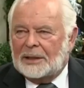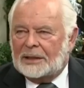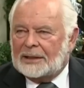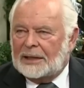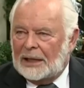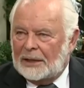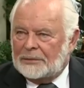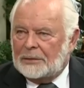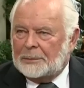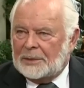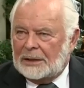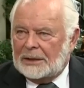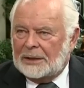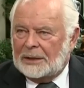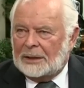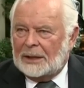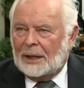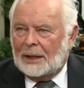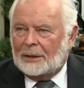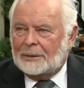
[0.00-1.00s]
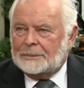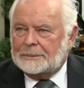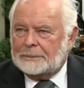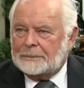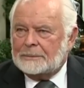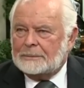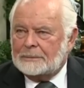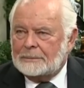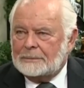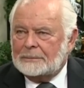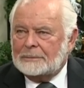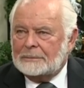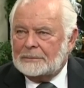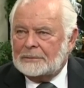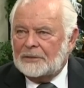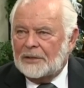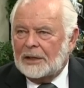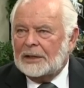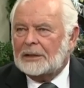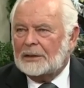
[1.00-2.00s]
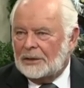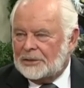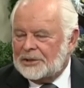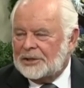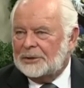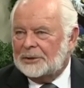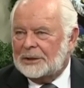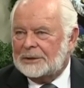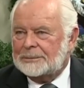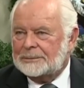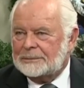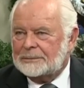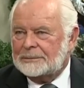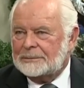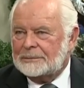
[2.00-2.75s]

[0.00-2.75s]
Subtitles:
about 500,000 now. Very close to it.